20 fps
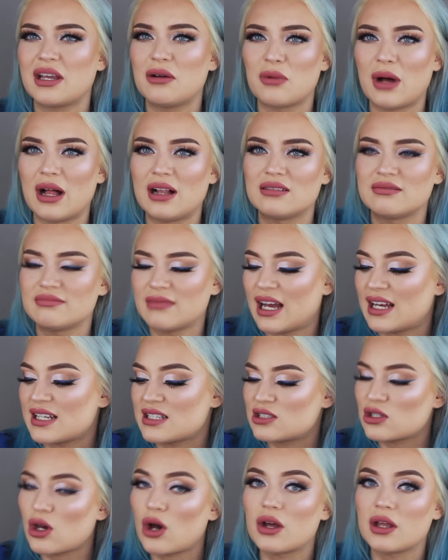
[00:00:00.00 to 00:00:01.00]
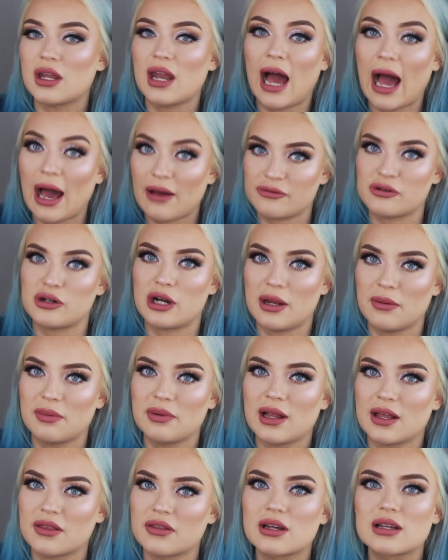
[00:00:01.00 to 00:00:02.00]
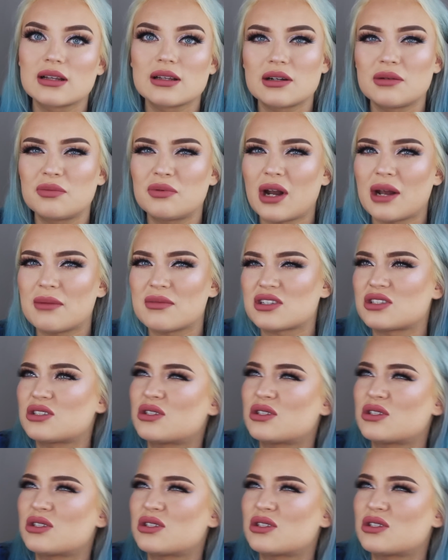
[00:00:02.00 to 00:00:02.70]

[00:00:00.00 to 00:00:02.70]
well, I saw it after I applied the glitter primer,